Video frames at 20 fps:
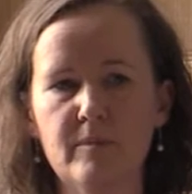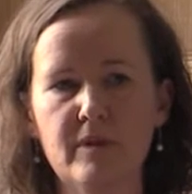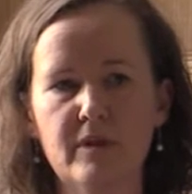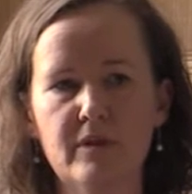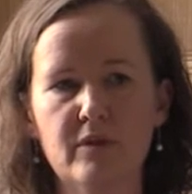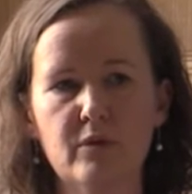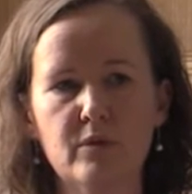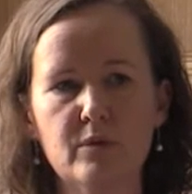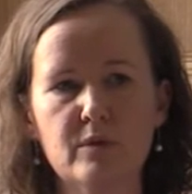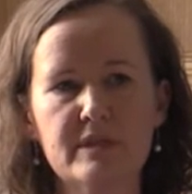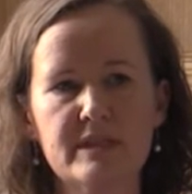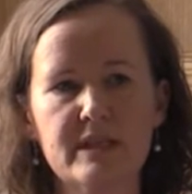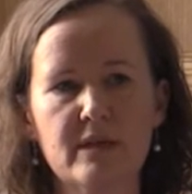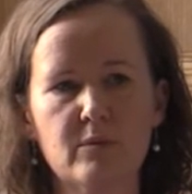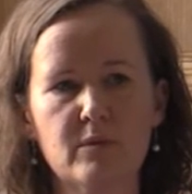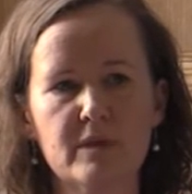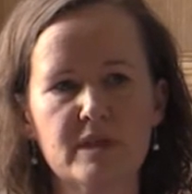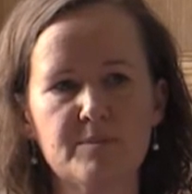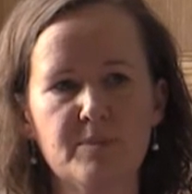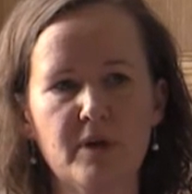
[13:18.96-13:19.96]
those that
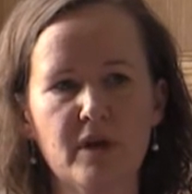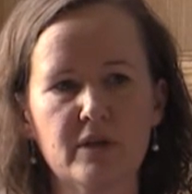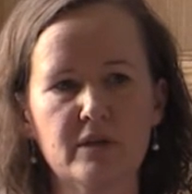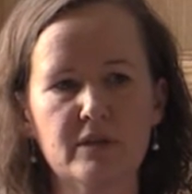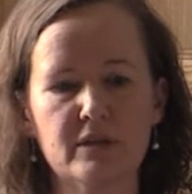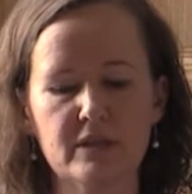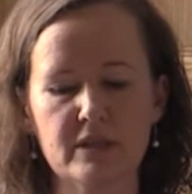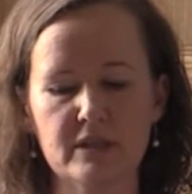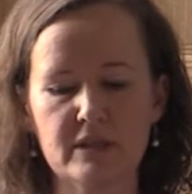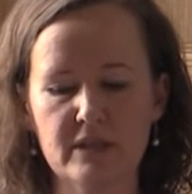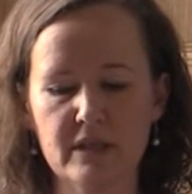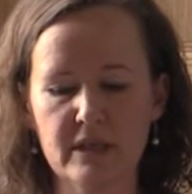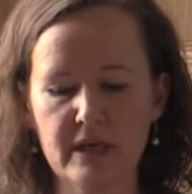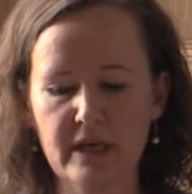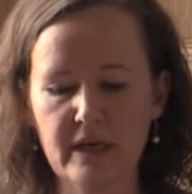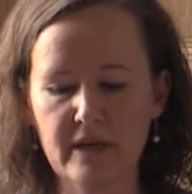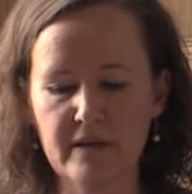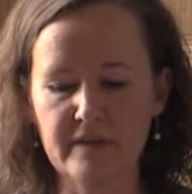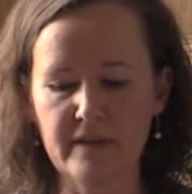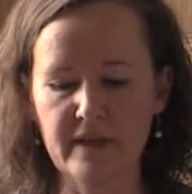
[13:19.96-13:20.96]
responded
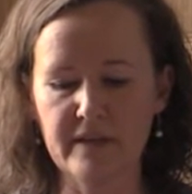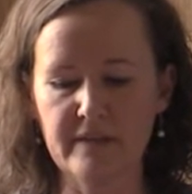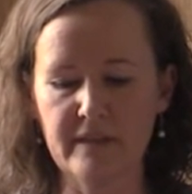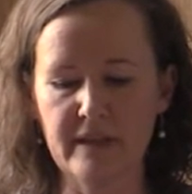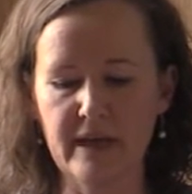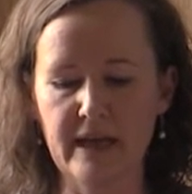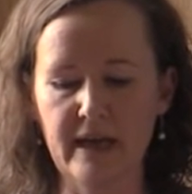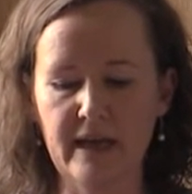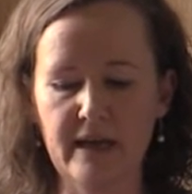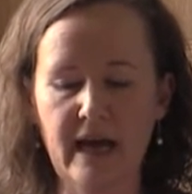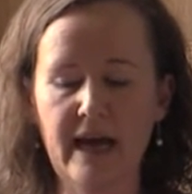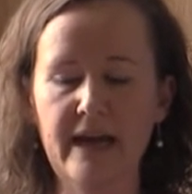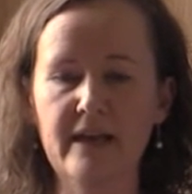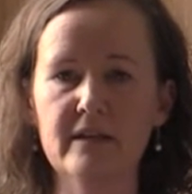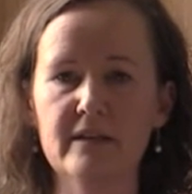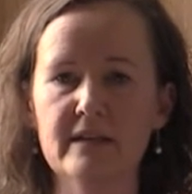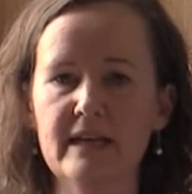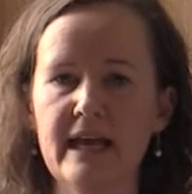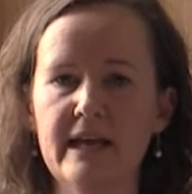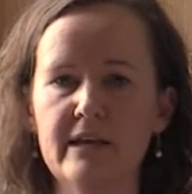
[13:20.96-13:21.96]
that they
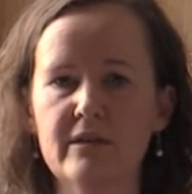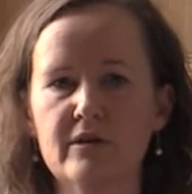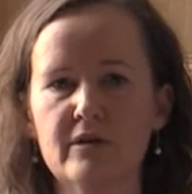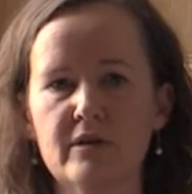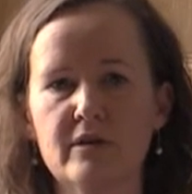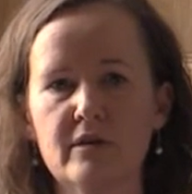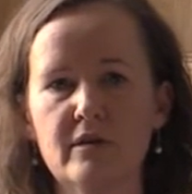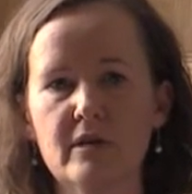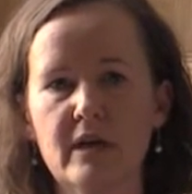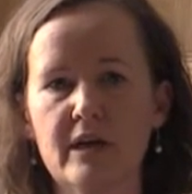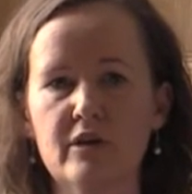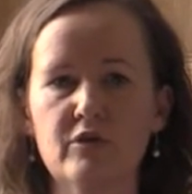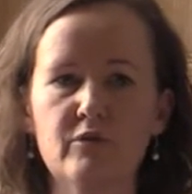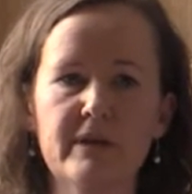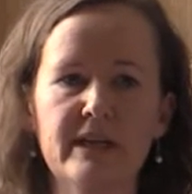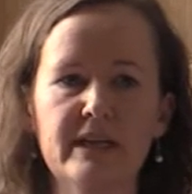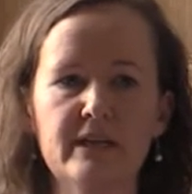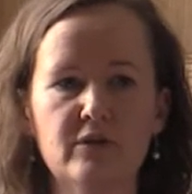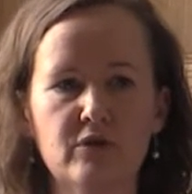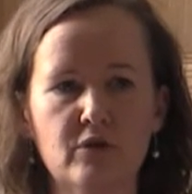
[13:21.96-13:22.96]
neither
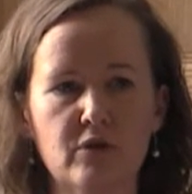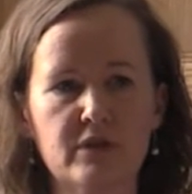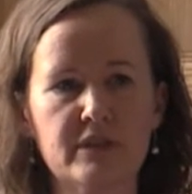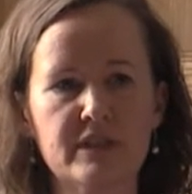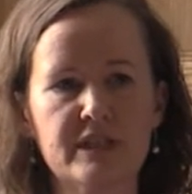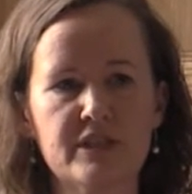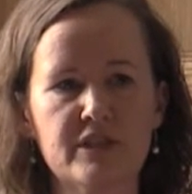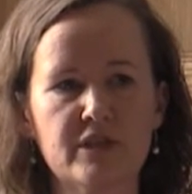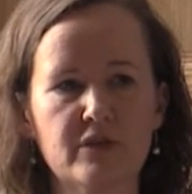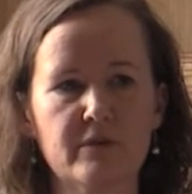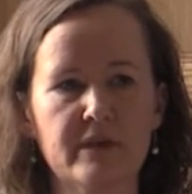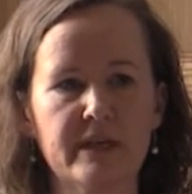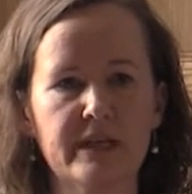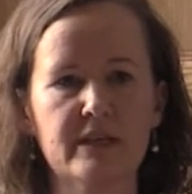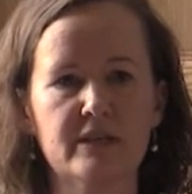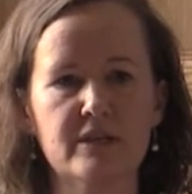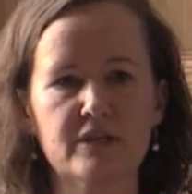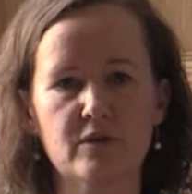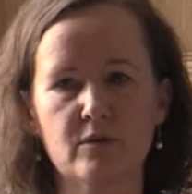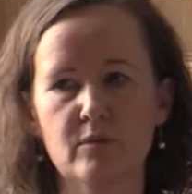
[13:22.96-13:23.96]
agreed nor
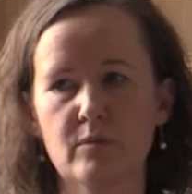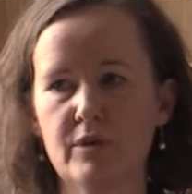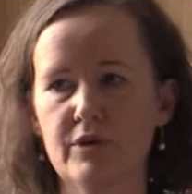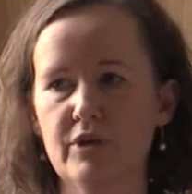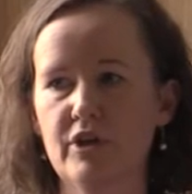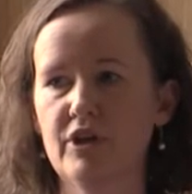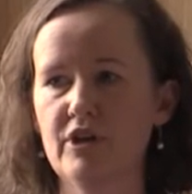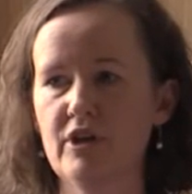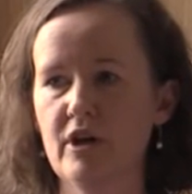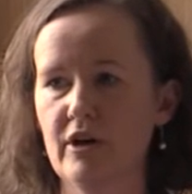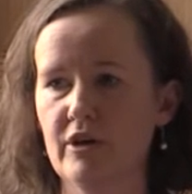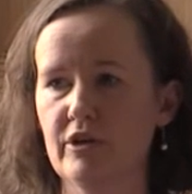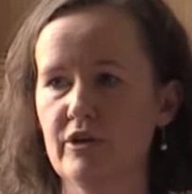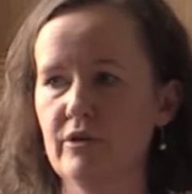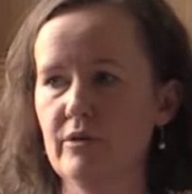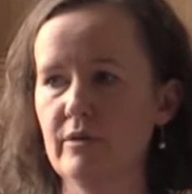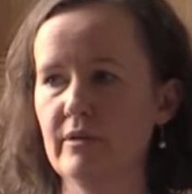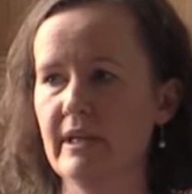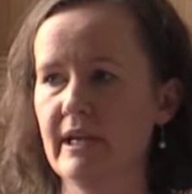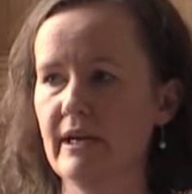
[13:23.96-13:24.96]
disagreed, so one could
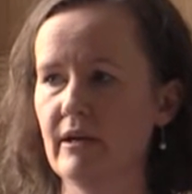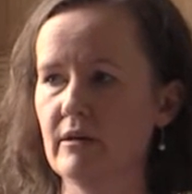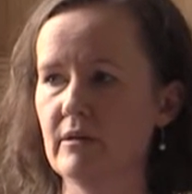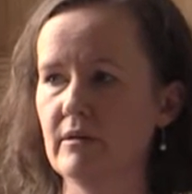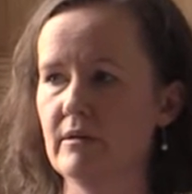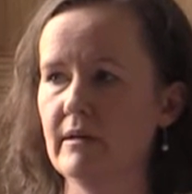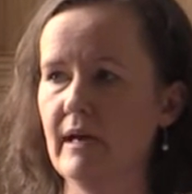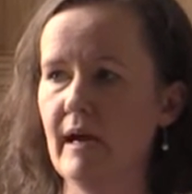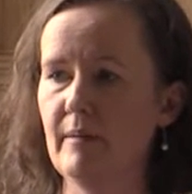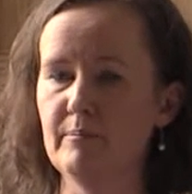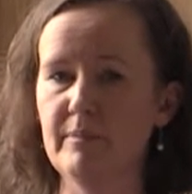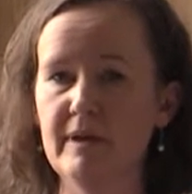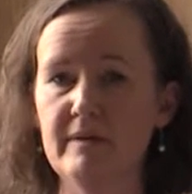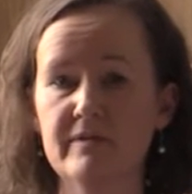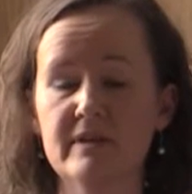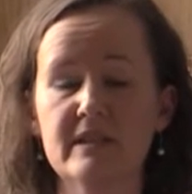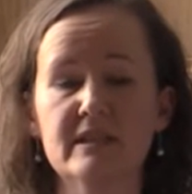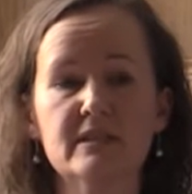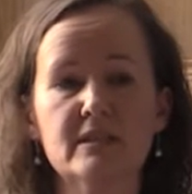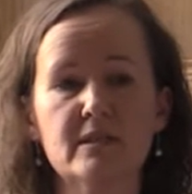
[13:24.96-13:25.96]
argue they're
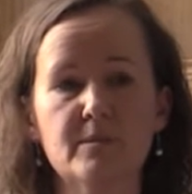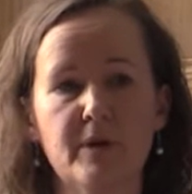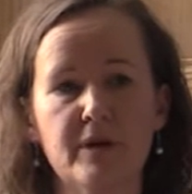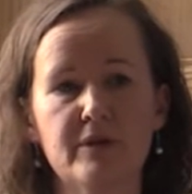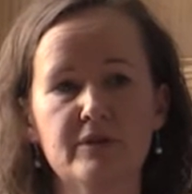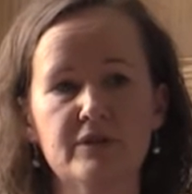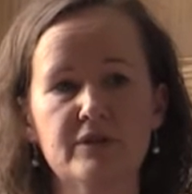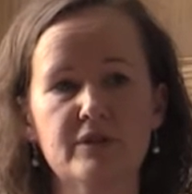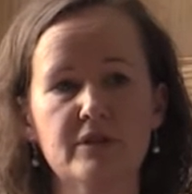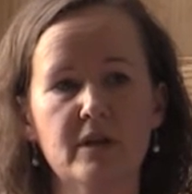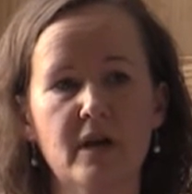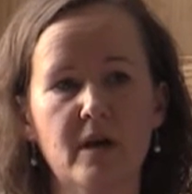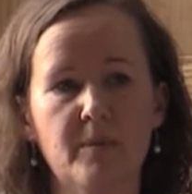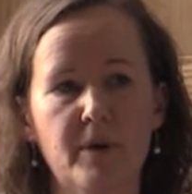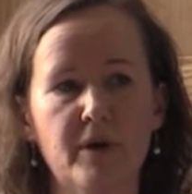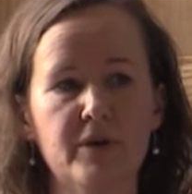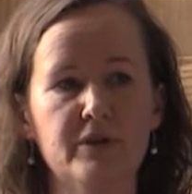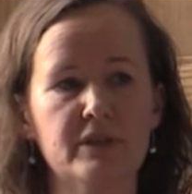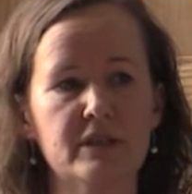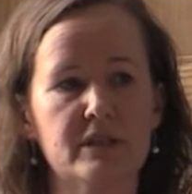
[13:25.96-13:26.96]
ambivalent
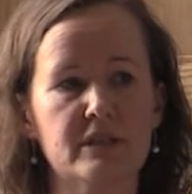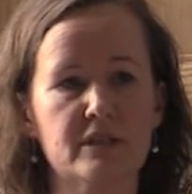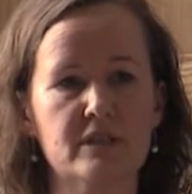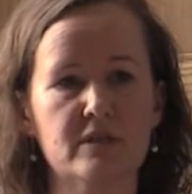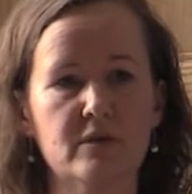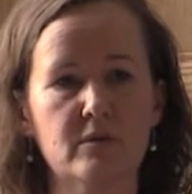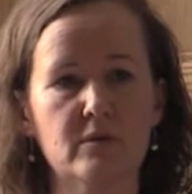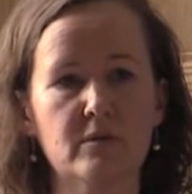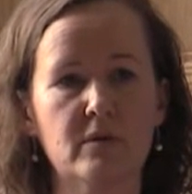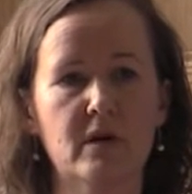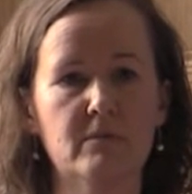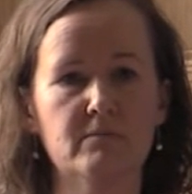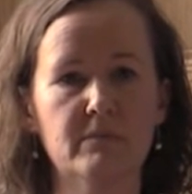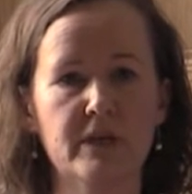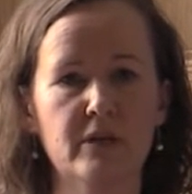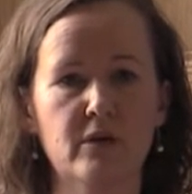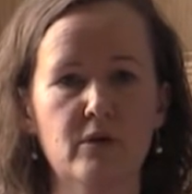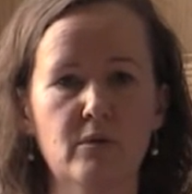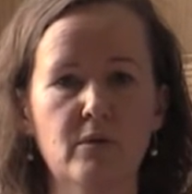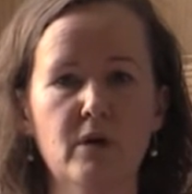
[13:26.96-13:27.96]
about it, so,
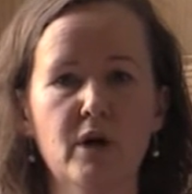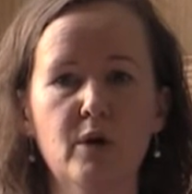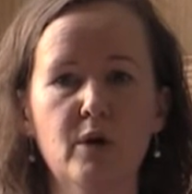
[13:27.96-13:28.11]
you know,